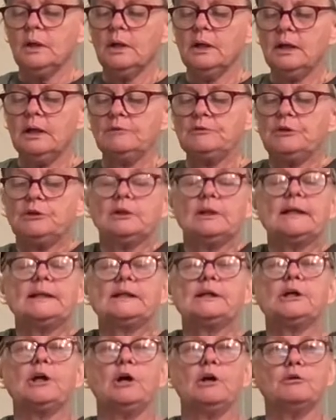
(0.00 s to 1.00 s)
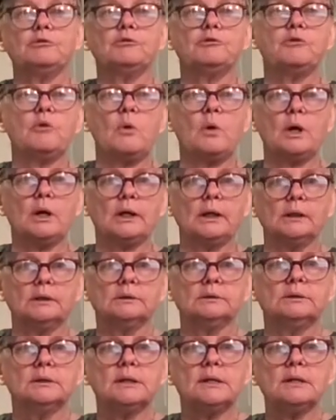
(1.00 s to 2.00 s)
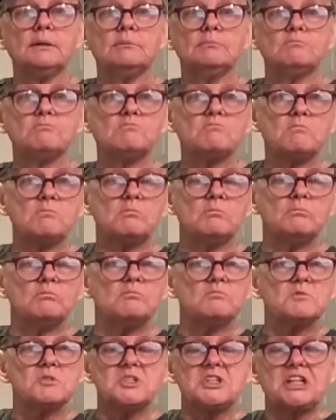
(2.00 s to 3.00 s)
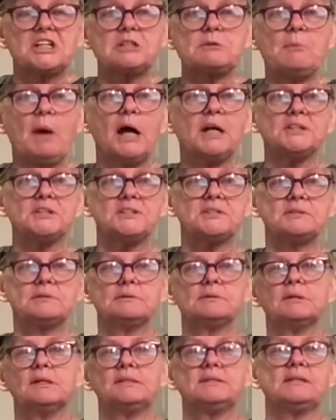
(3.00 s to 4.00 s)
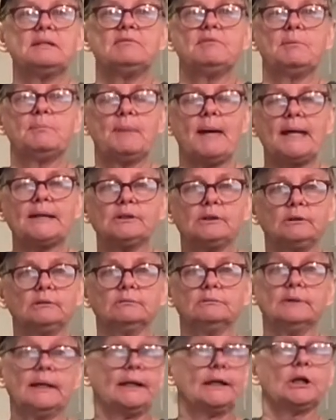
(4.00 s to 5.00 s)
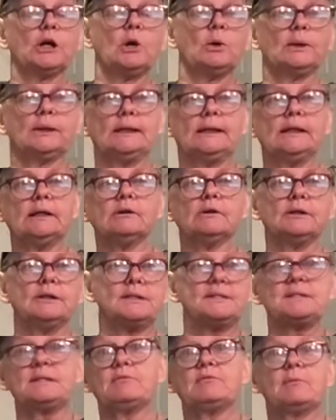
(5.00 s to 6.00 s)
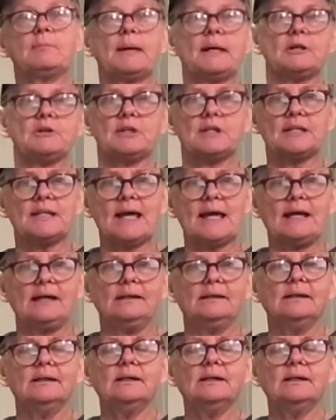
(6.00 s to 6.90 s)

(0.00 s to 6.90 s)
If you let it go for 6 months, it's even better. Let it go a year and it's even better than that.